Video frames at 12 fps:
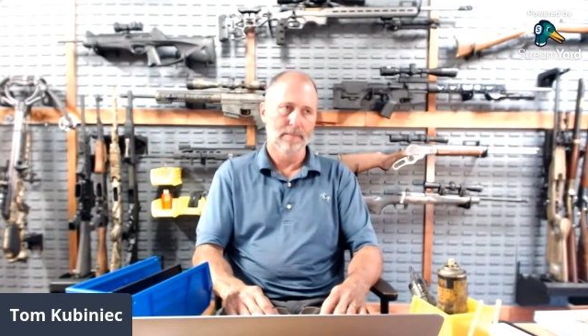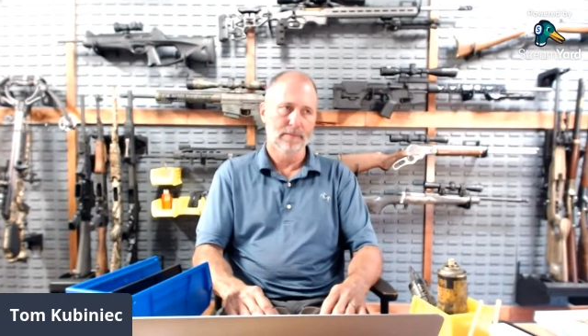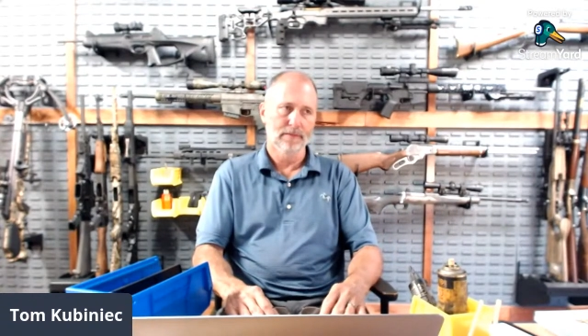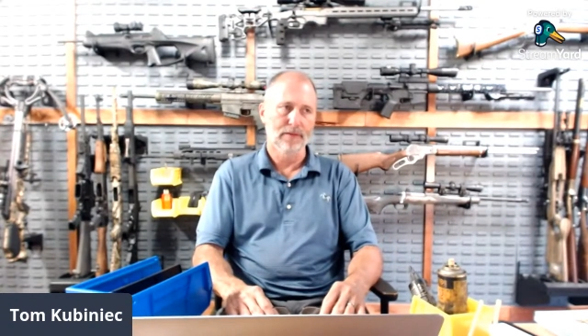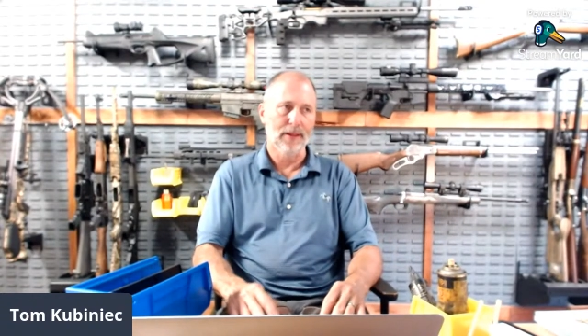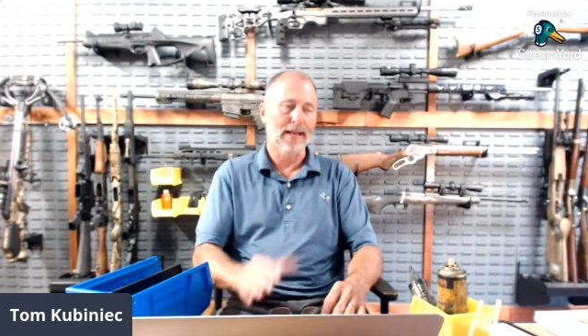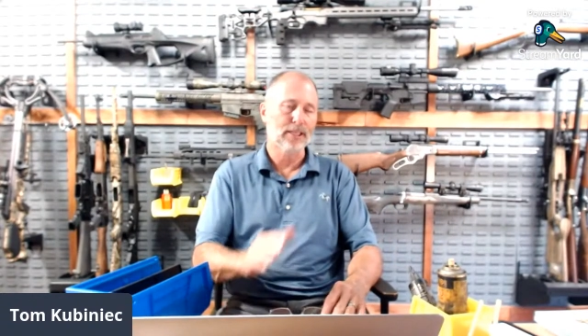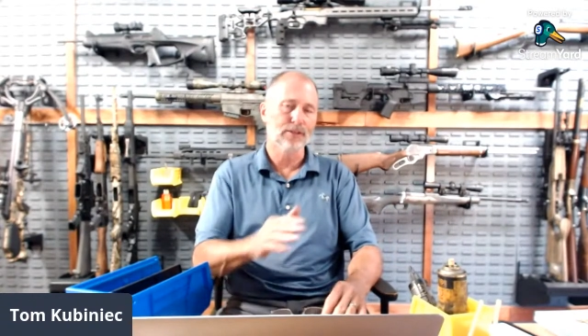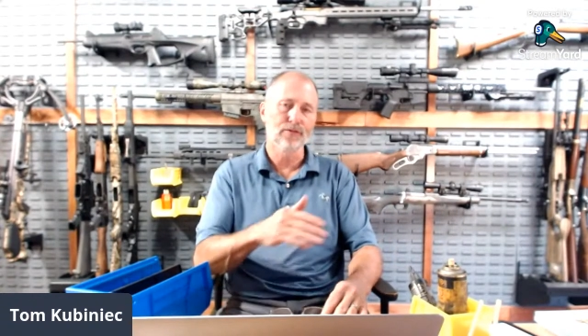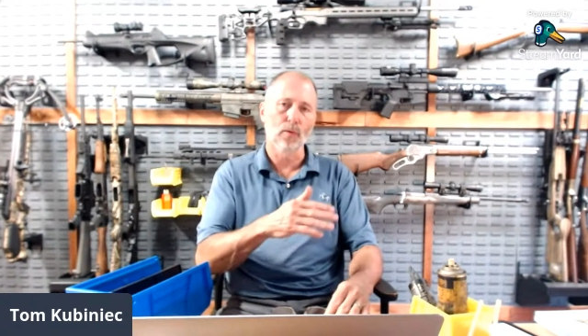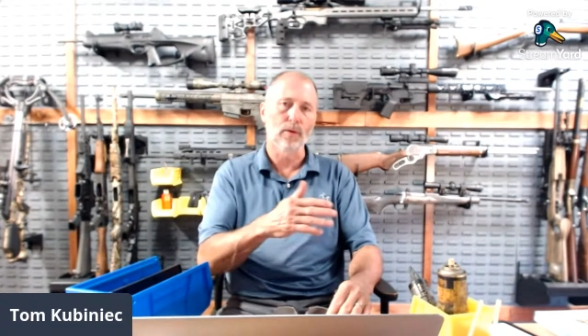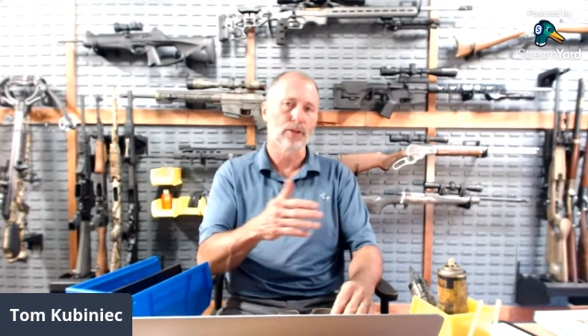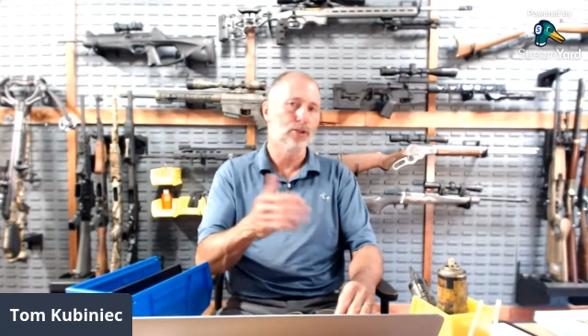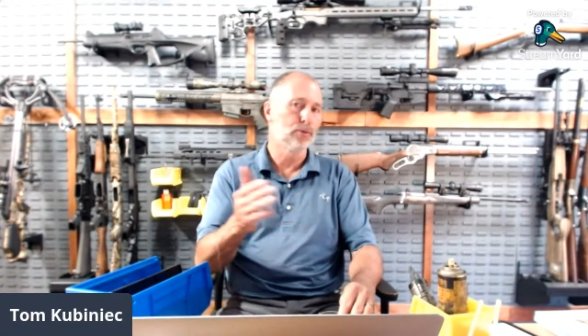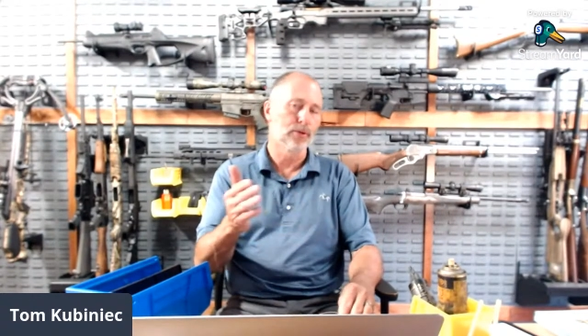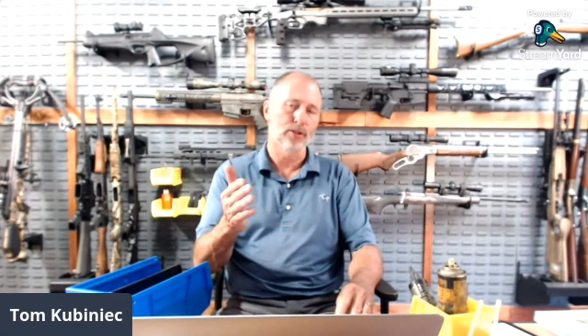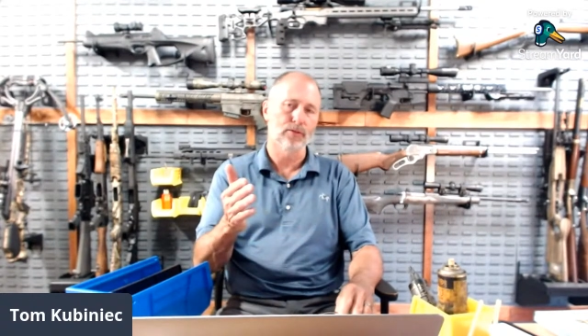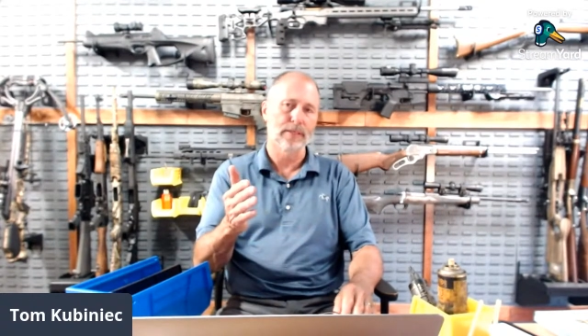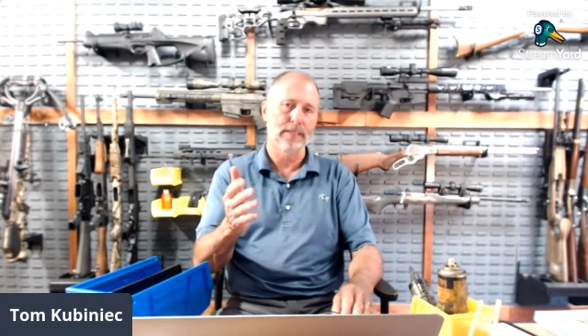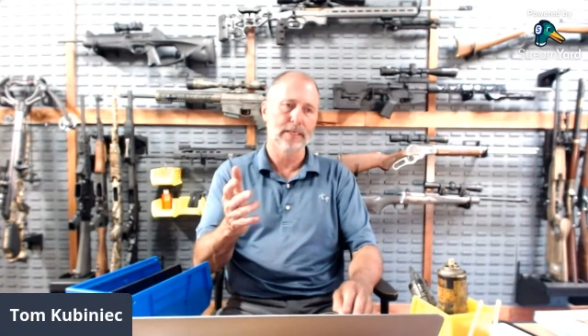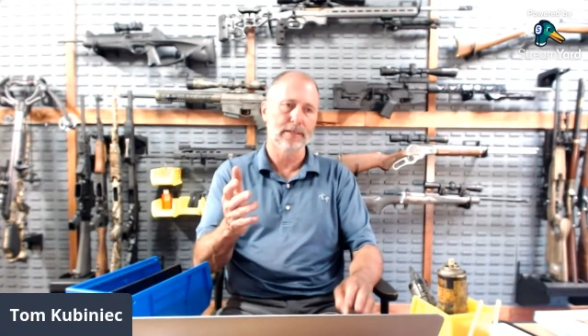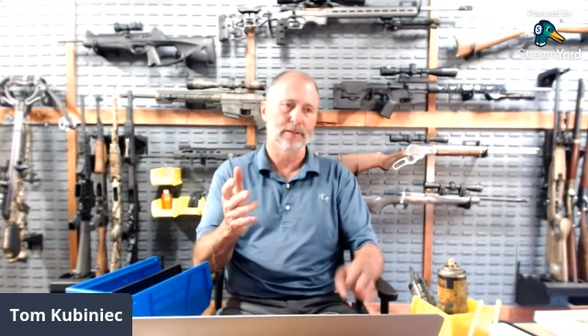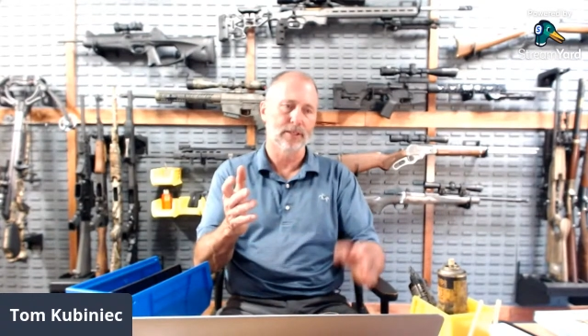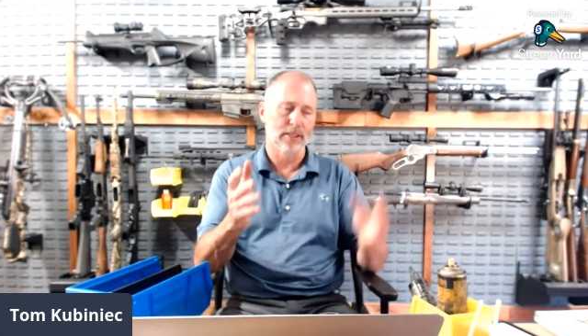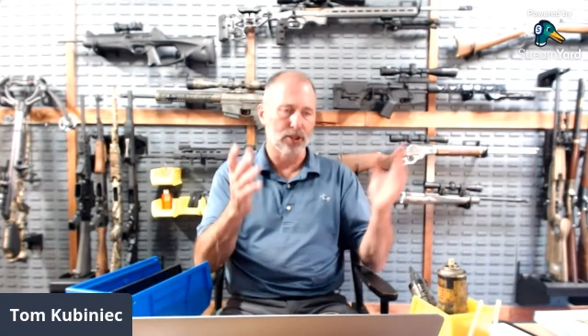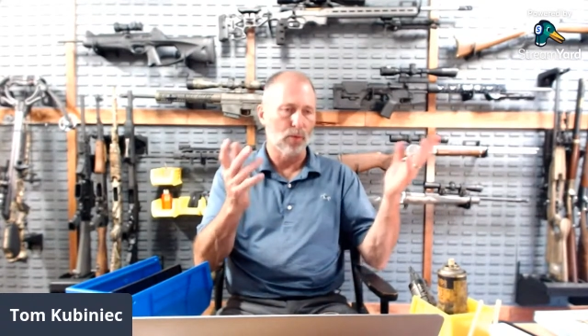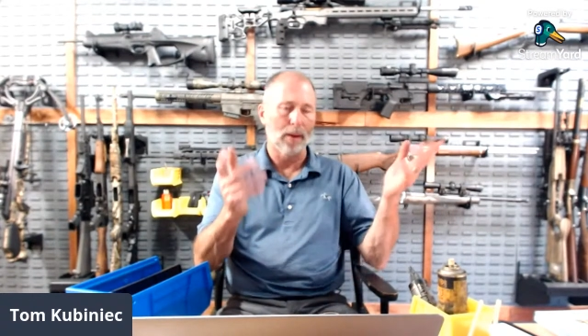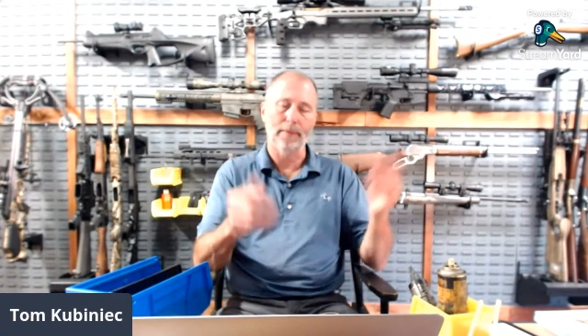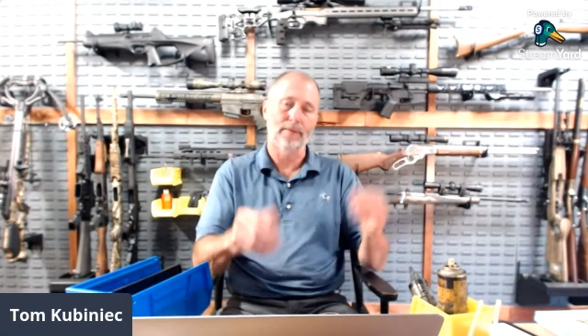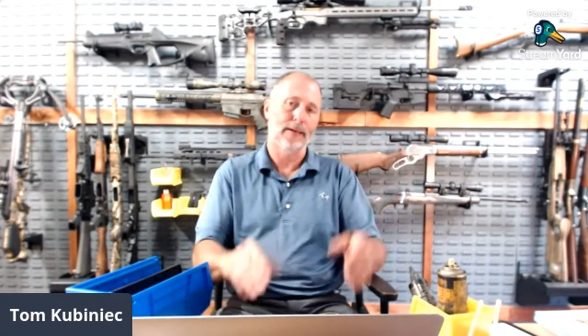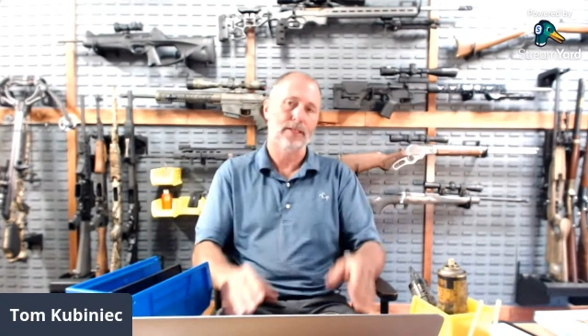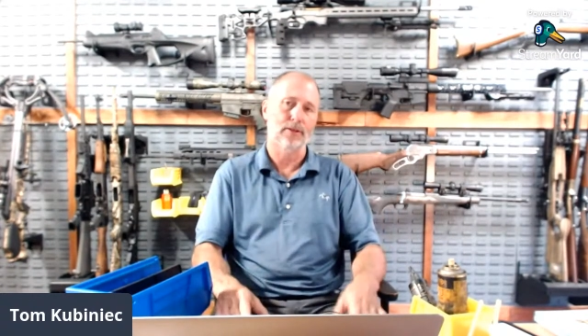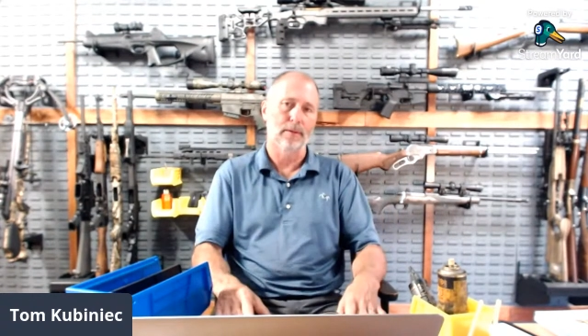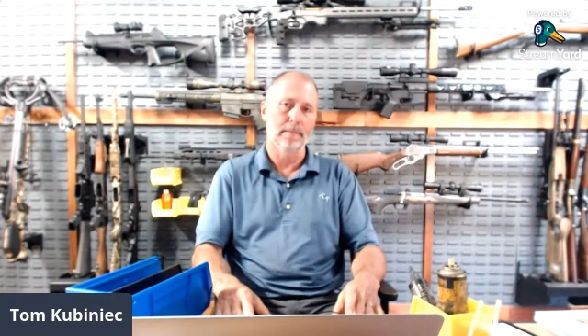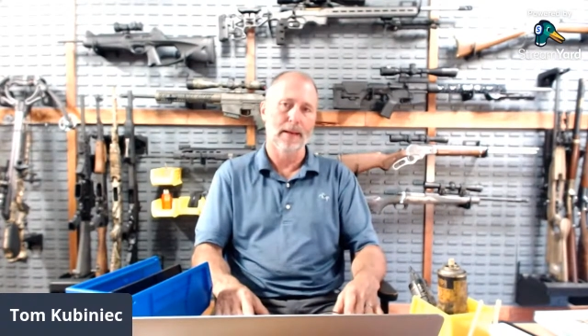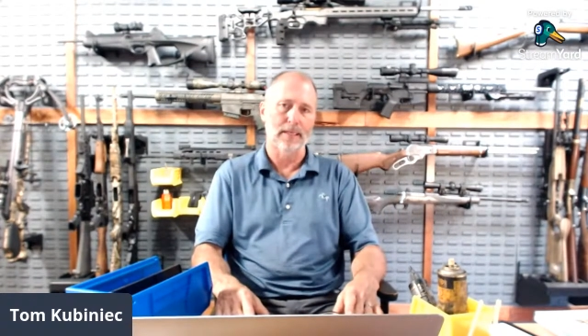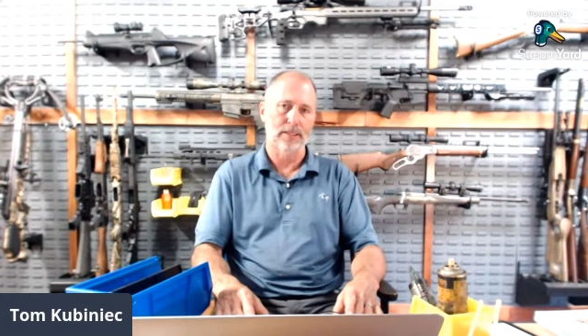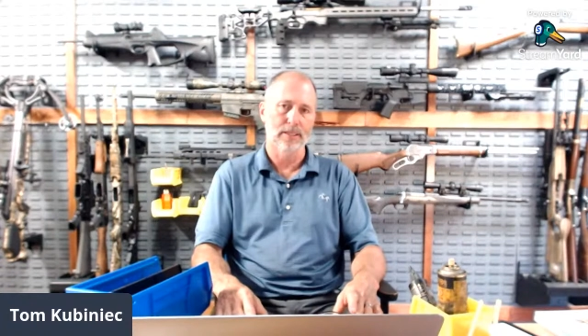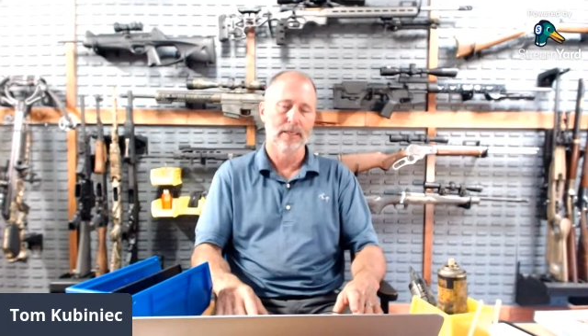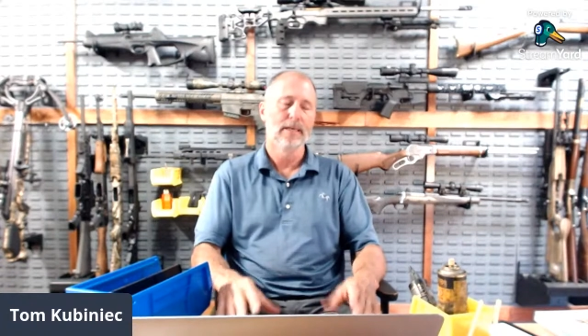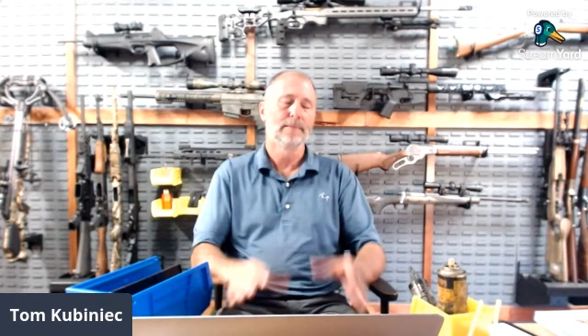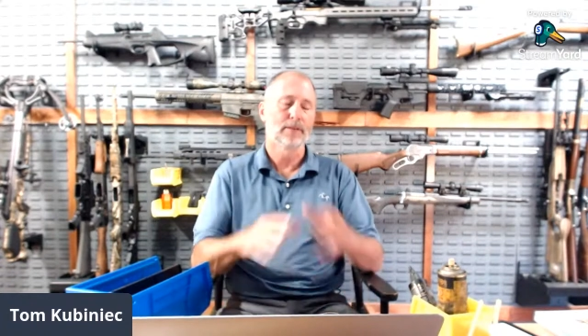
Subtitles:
Flash forward 2 or 3 years and these weapon racks are a mess